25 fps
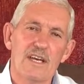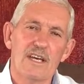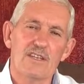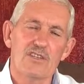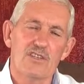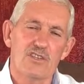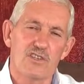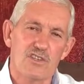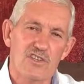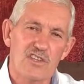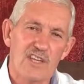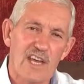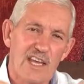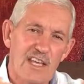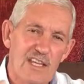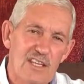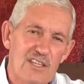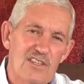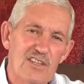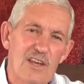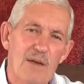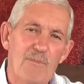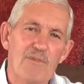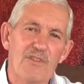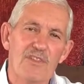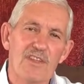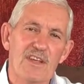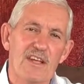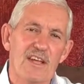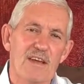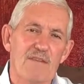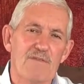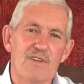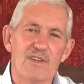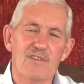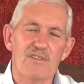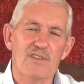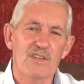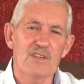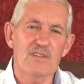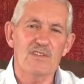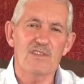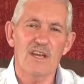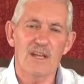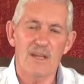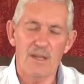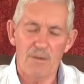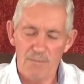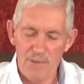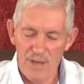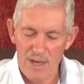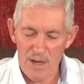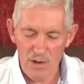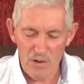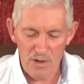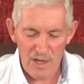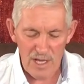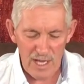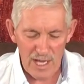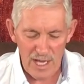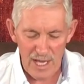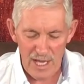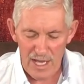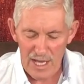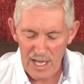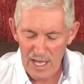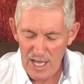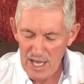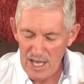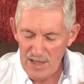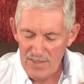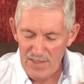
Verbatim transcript: just saying something, everything's going to be okay,